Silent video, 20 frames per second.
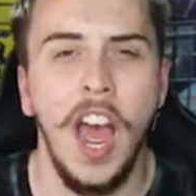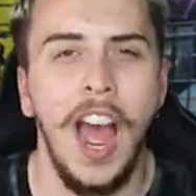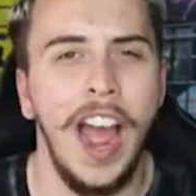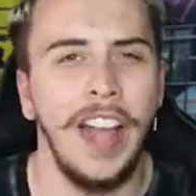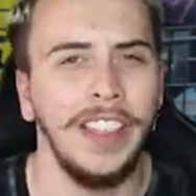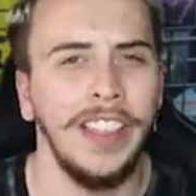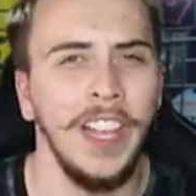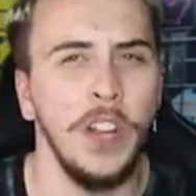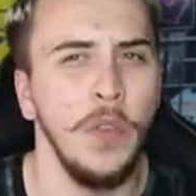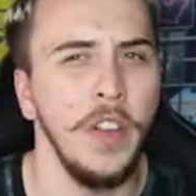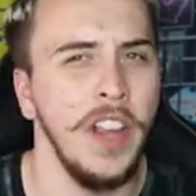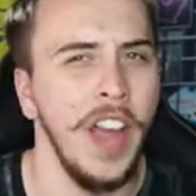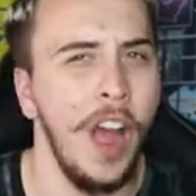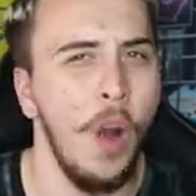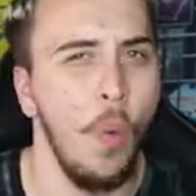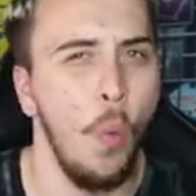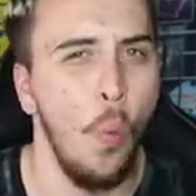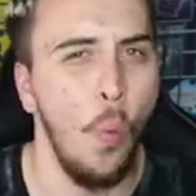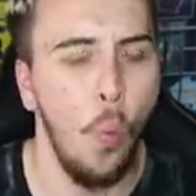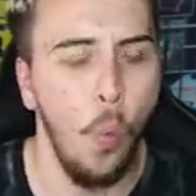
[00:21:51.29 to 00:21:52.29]
I think we
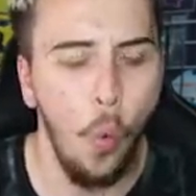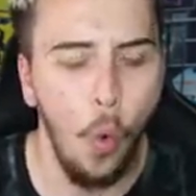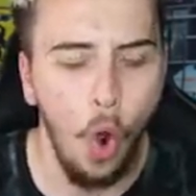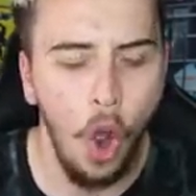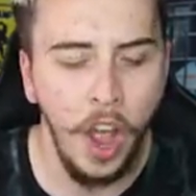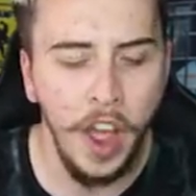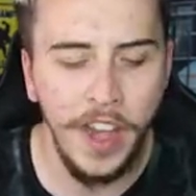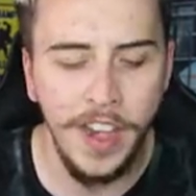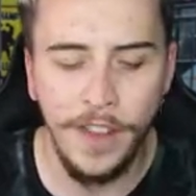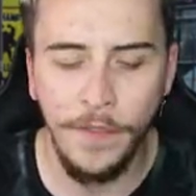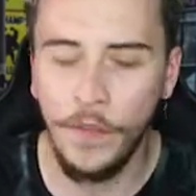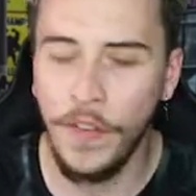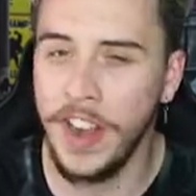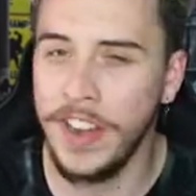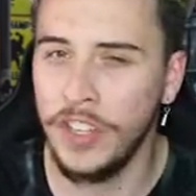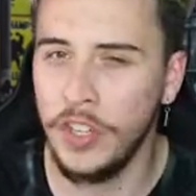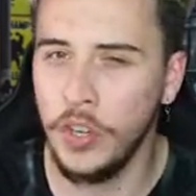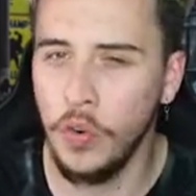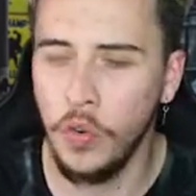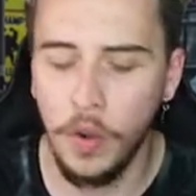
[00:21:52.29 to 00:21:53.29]
got one, if
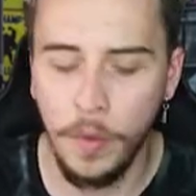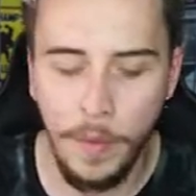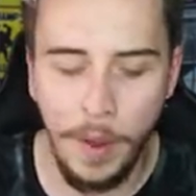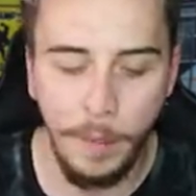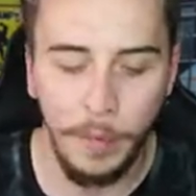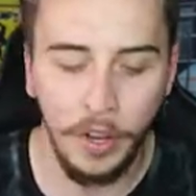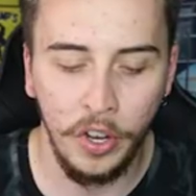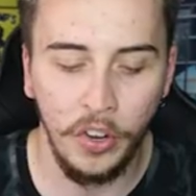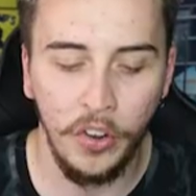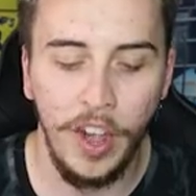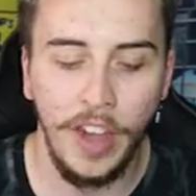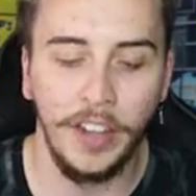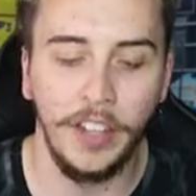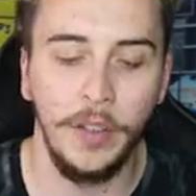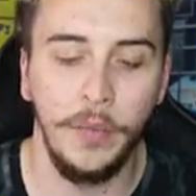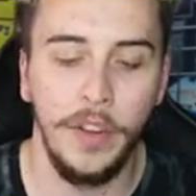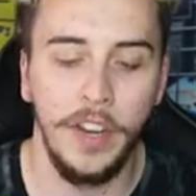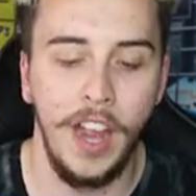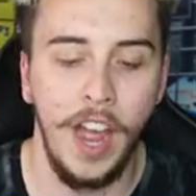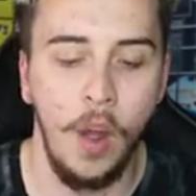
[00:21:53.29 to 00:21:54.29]
I do remember
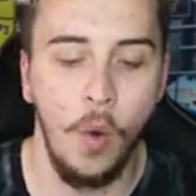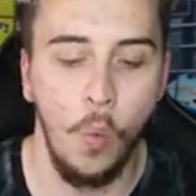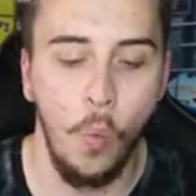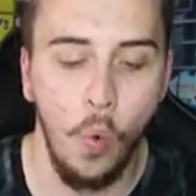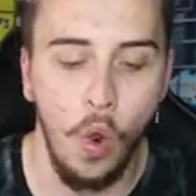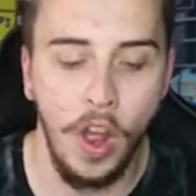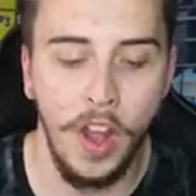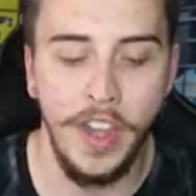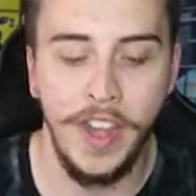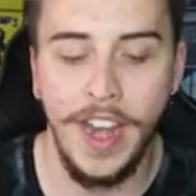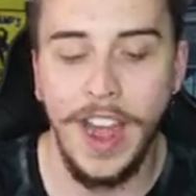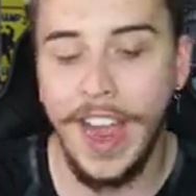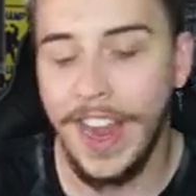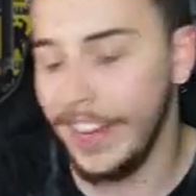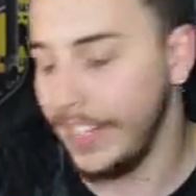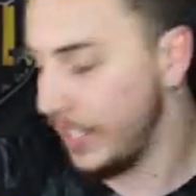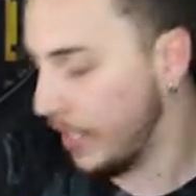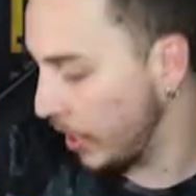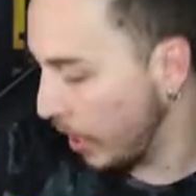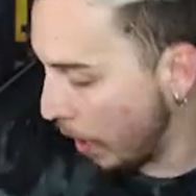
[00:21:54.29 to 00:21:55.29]
correctly, we got one
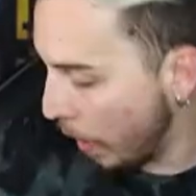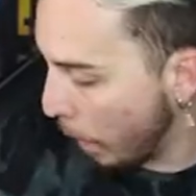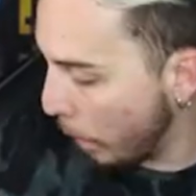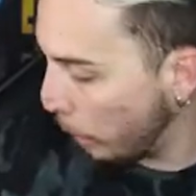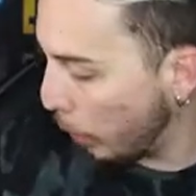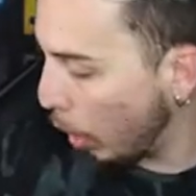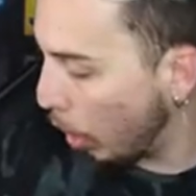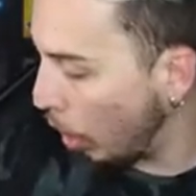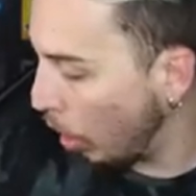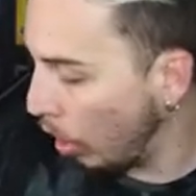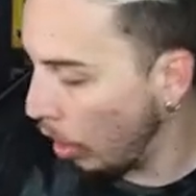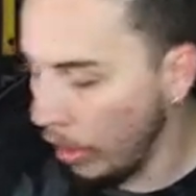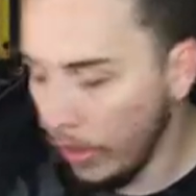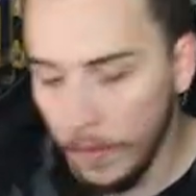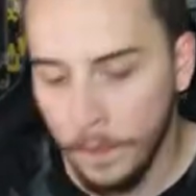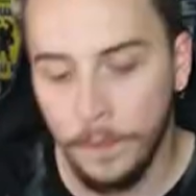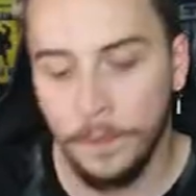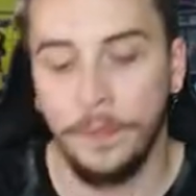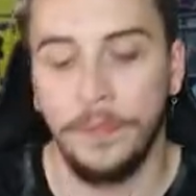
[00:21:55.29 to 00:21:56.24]
nice pull